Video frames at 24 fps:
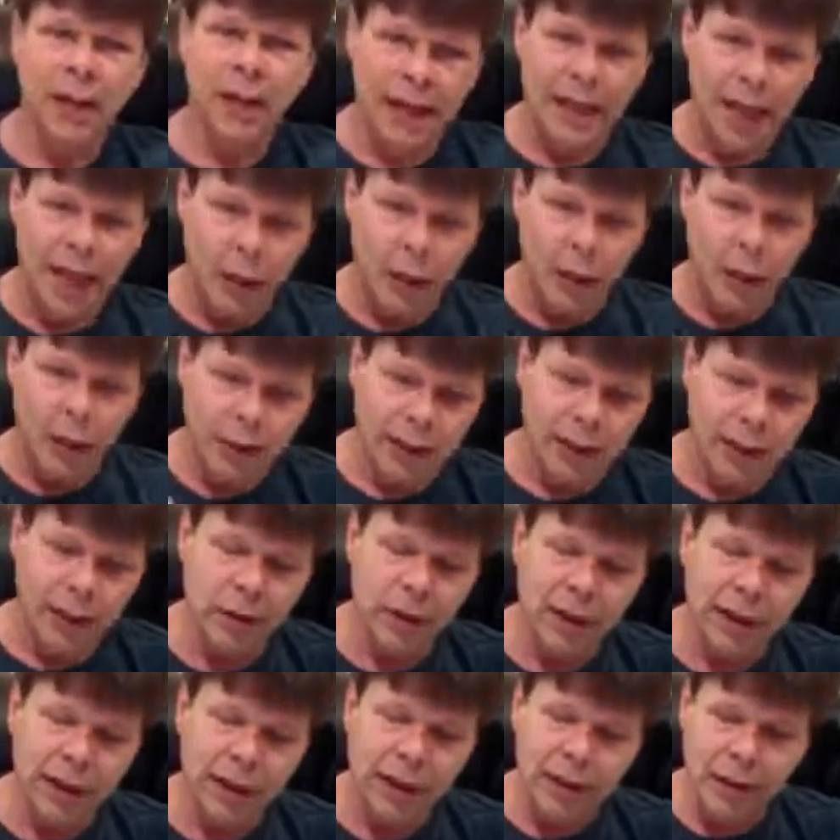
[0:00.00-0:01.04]
And I would
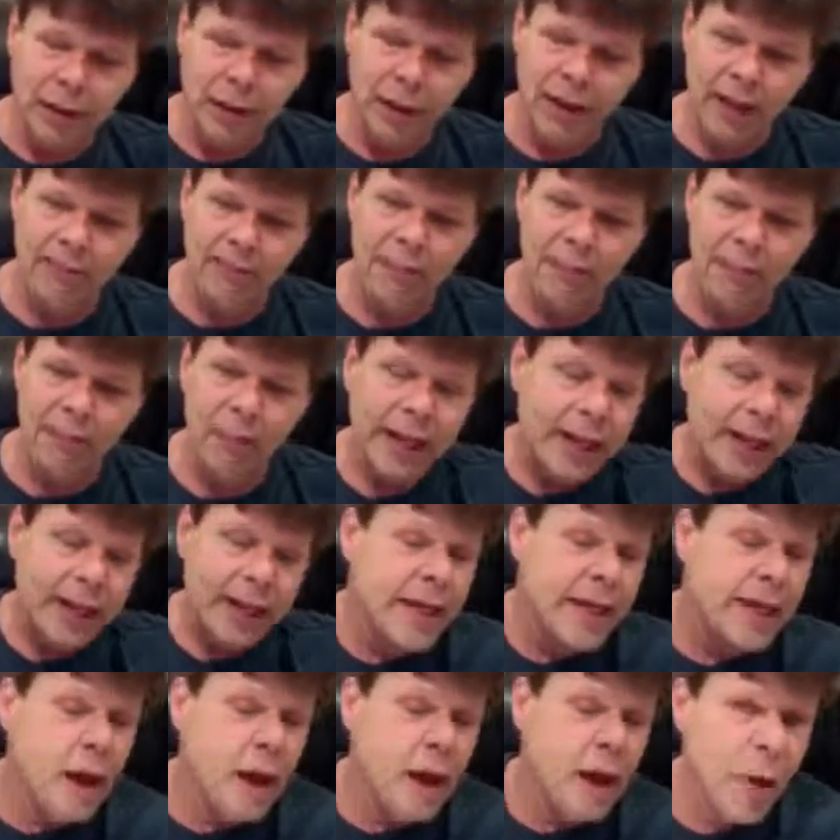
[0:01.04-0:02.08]
literally left my
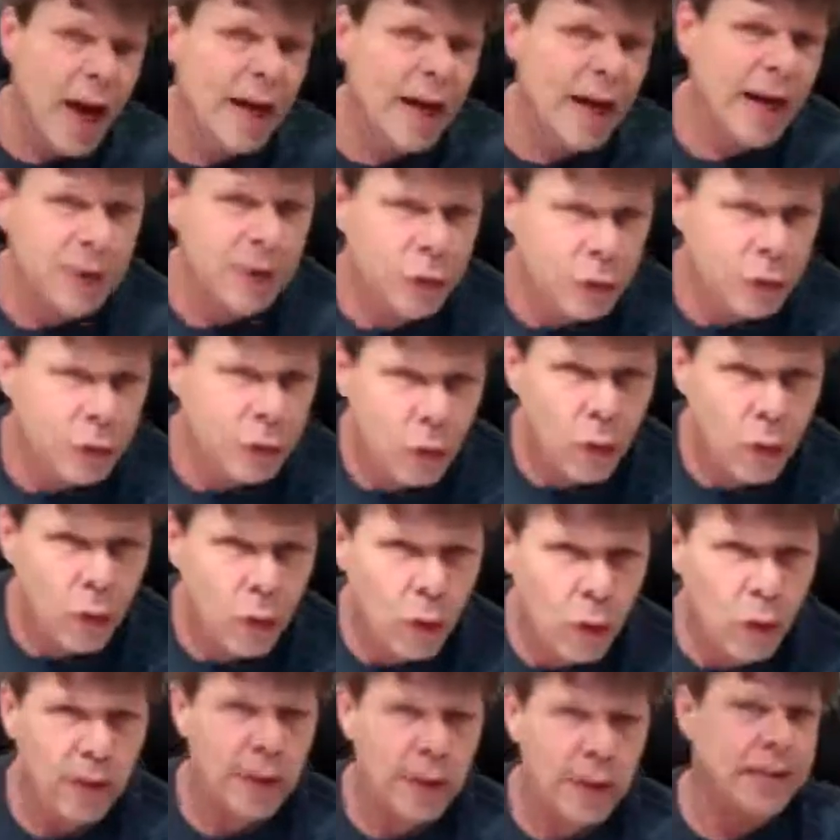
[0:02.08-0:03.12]
ego at the
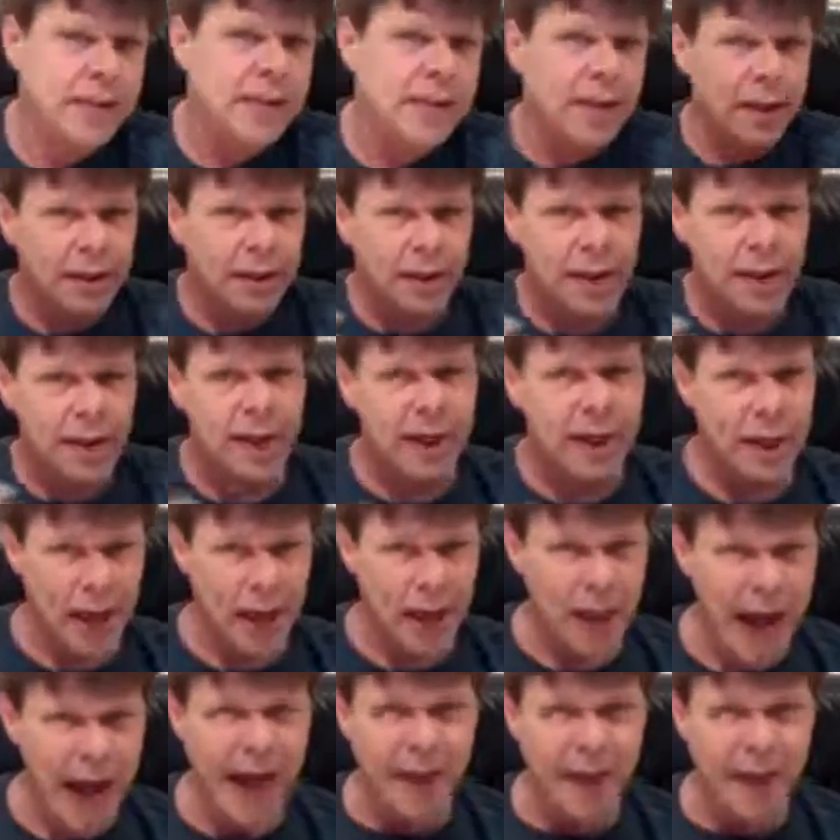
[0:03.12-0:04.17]
door. Instead of thinking
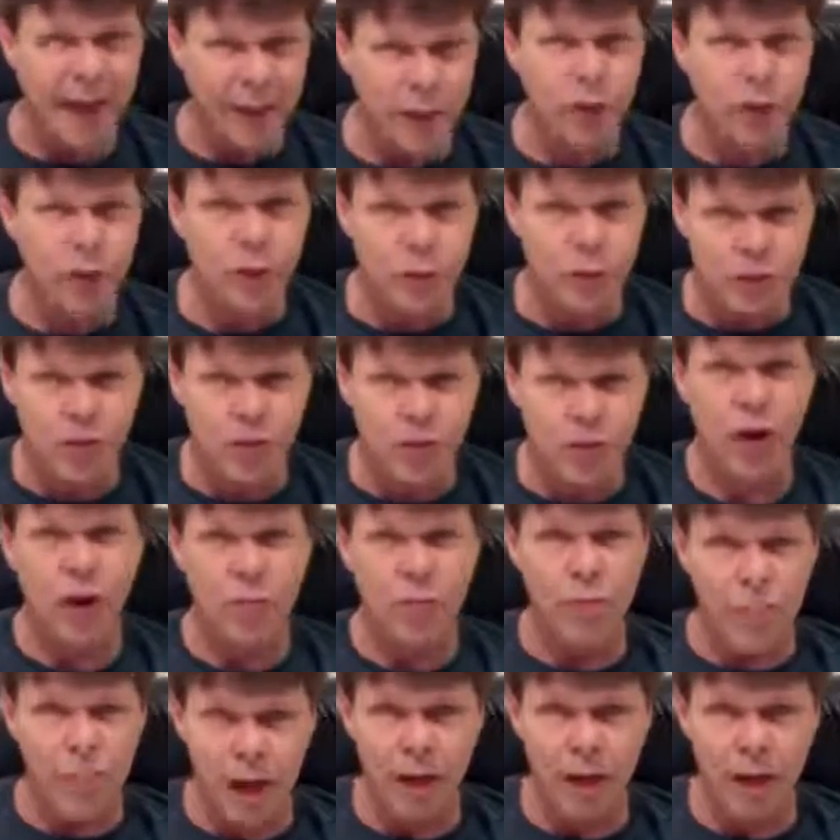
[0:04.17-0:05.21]
I knew so
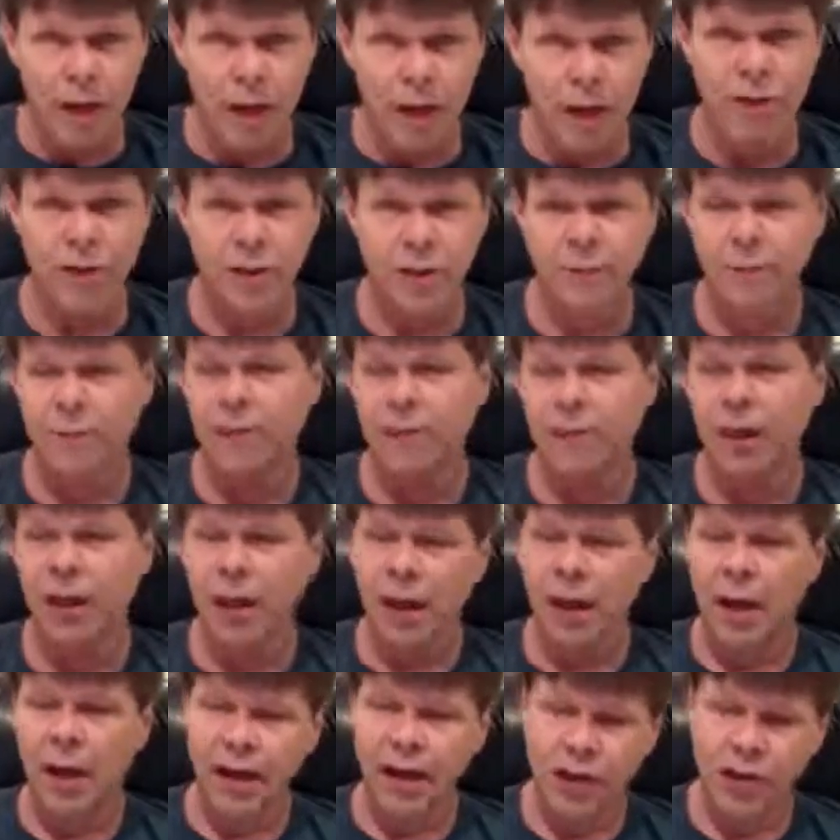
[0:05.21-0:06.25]
much,
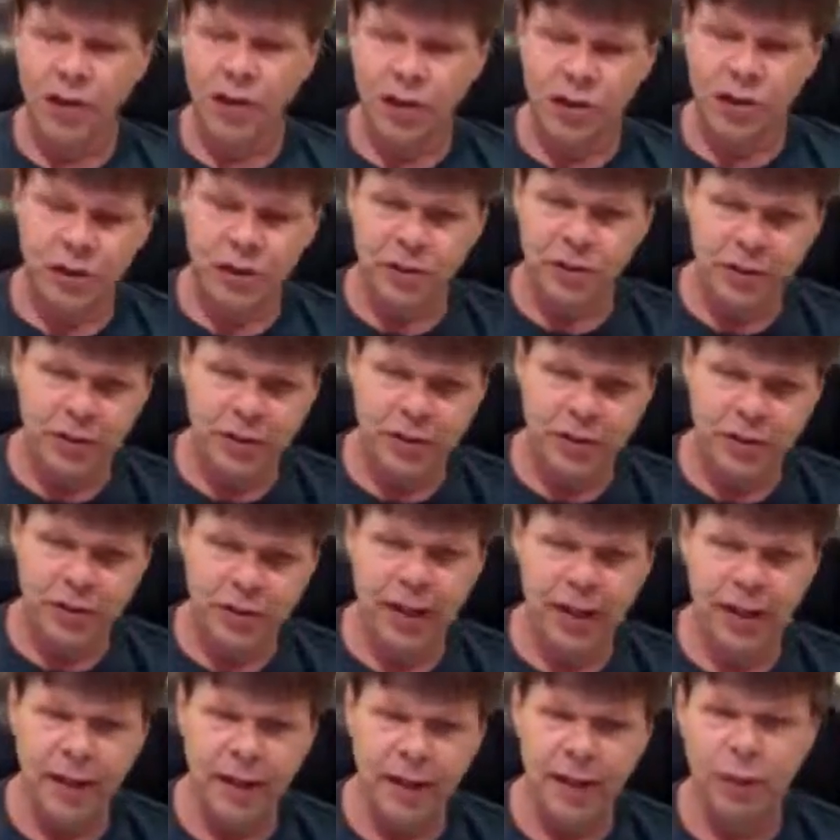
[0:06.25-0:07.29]
I just
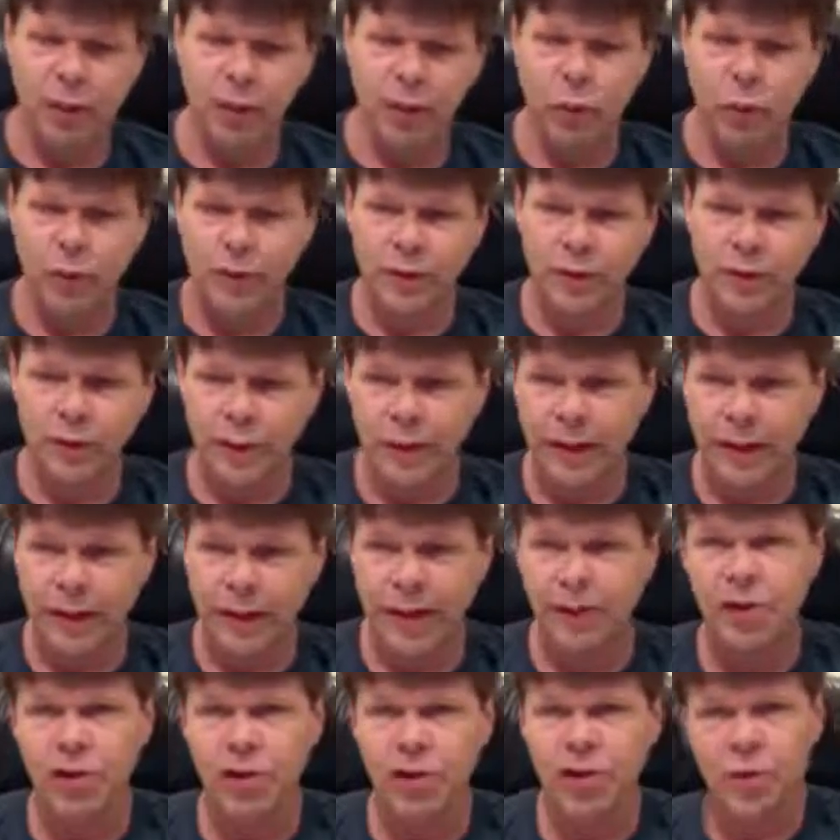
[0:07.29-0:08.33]
did what the
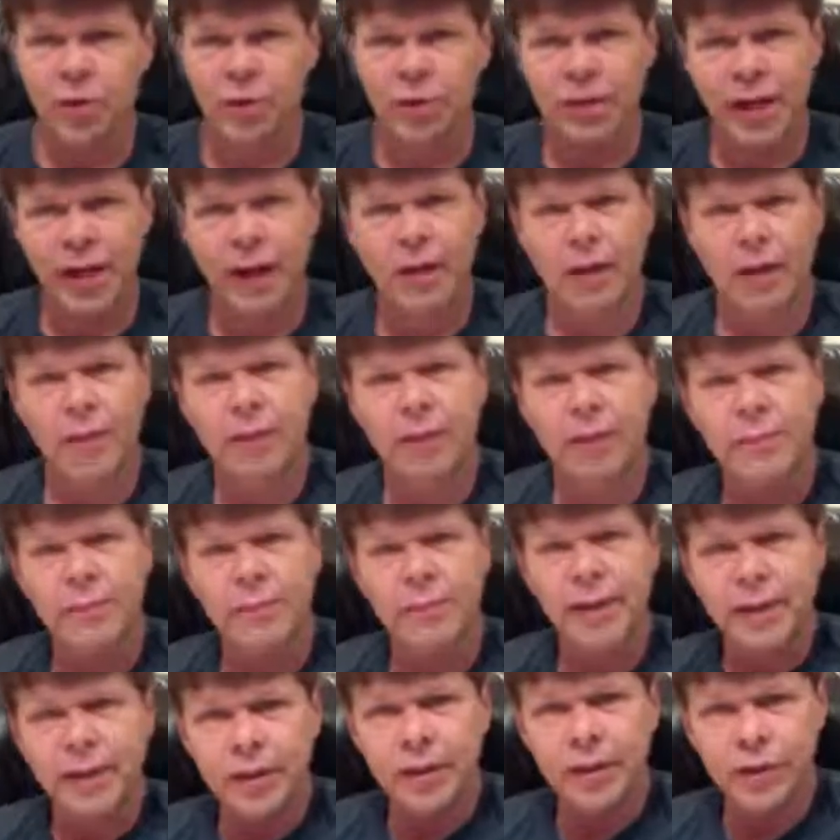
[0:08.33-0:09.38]
leaders were telling
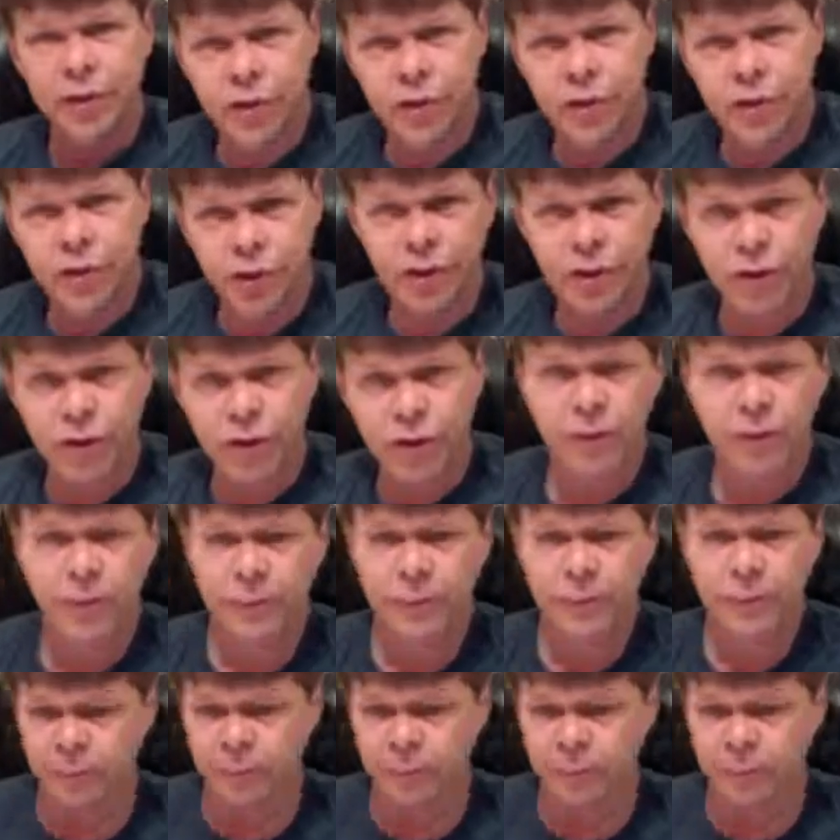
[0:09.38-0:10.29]
me to do,